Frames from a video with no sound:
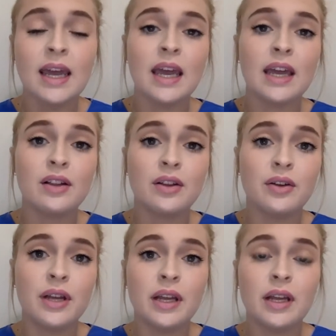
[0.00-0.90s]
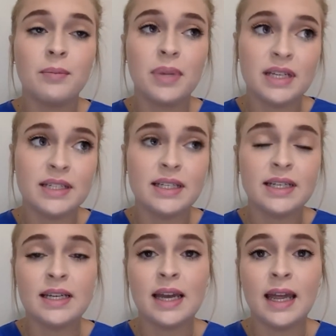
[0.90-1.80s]
including
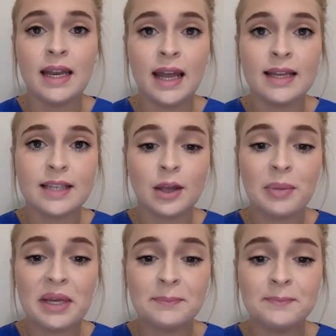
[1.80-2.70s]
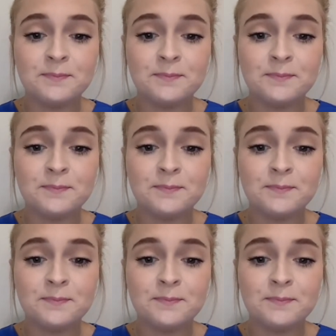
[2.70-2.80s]
PT and SLP.